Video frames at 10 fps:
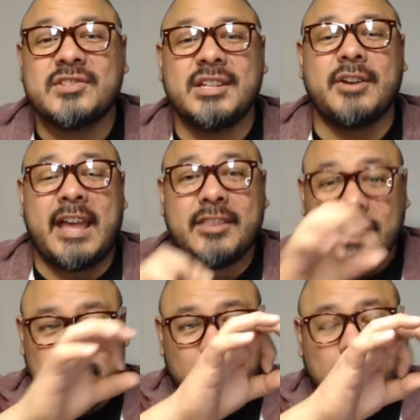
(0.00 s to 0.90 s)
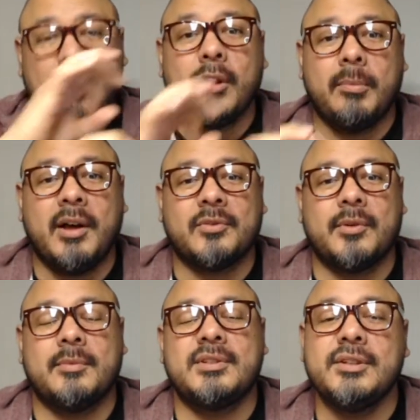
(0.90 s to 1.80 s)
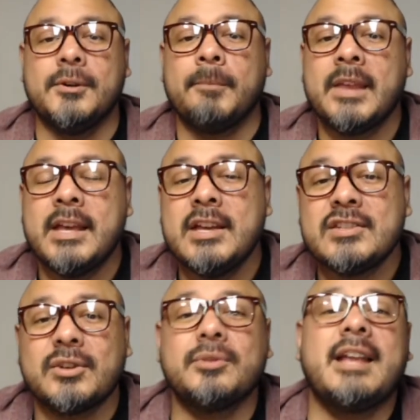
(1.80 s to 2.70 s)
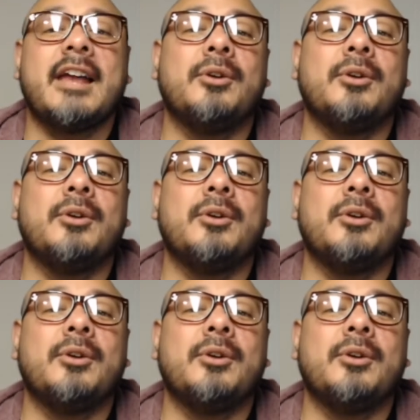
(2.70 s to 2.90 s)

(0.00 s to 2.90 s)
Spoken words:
stickers, and to get the little Pokeballs with them too. So not